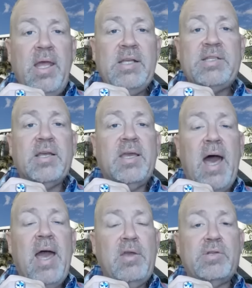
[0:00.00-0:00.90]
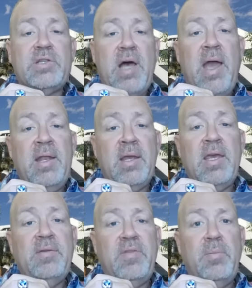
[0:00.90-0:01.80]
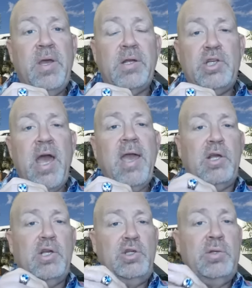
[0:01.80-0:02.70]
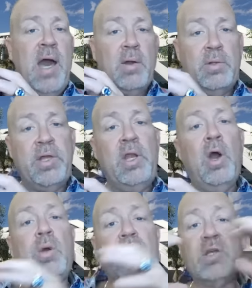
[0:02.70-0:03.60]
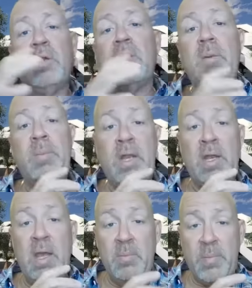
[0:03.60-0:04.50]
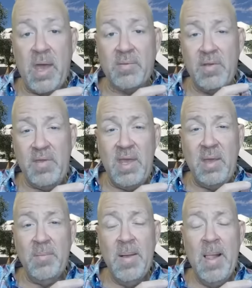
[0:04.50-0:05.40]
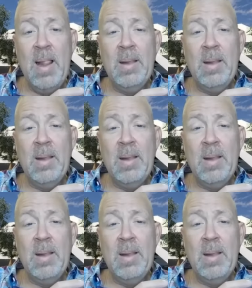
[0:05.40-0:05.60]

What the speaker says: He's a guy you sign and give the big jack because you not only know he's going to come in and impact the team